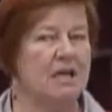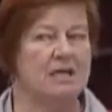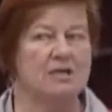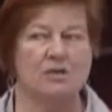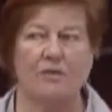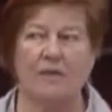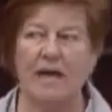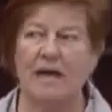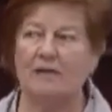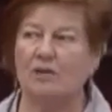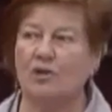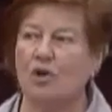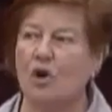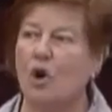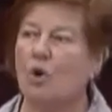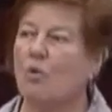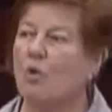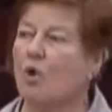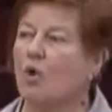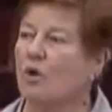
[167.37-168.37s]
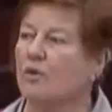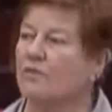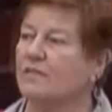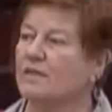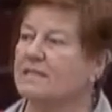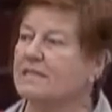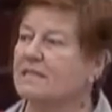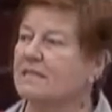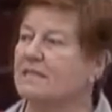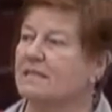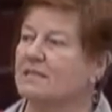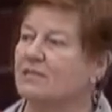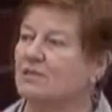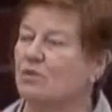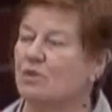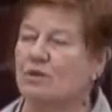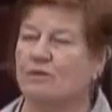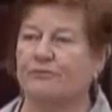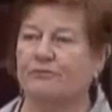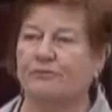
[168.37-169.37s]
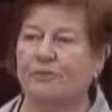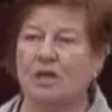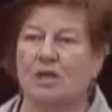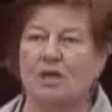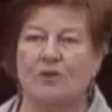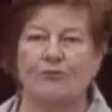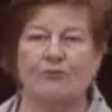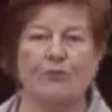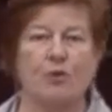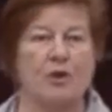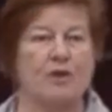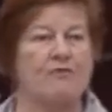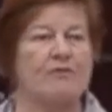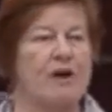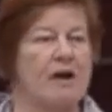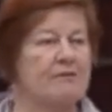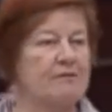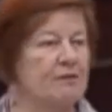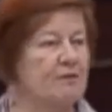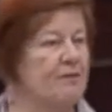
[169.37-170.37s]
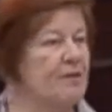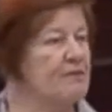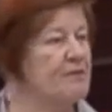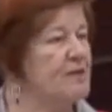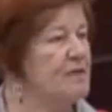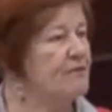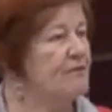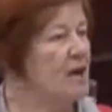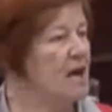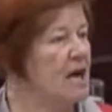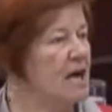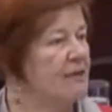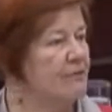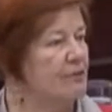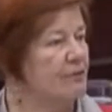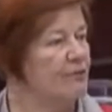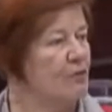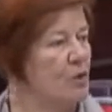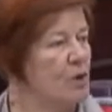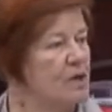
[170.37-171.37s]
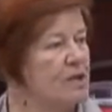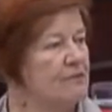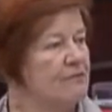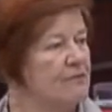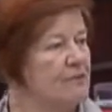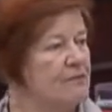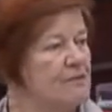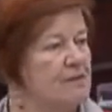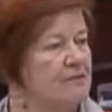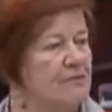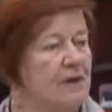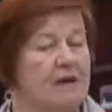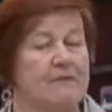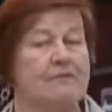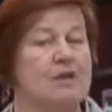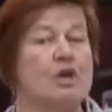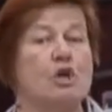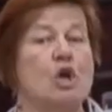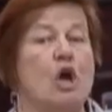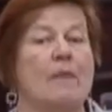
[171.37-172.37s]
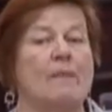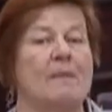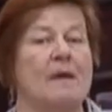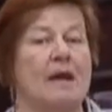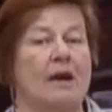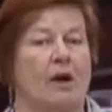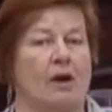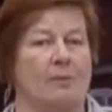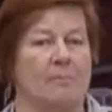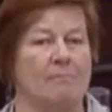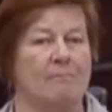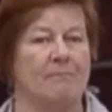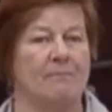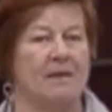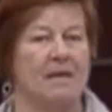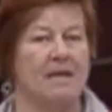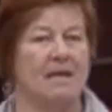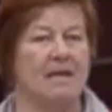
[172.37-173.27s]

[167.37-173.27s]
So that cohort that's in the sort of 45 to 55 or 40 to 55, they're not there.